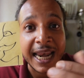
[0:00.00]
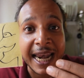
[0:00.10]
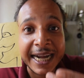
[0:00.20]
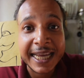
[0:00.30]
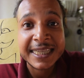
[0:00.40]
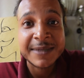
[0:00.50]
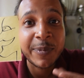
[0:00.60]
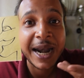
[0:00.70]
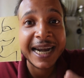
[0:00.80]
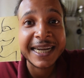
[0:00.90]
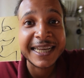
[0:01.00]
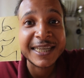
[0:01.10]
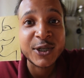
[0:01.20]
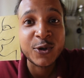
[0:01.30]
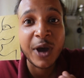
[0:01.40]
let us
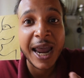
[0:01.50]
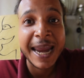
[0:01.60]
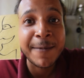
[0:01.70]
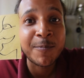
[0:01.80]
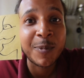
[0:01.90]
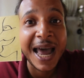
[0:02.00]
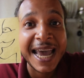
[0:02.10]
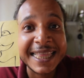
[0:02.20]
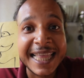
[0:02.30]
practice to imply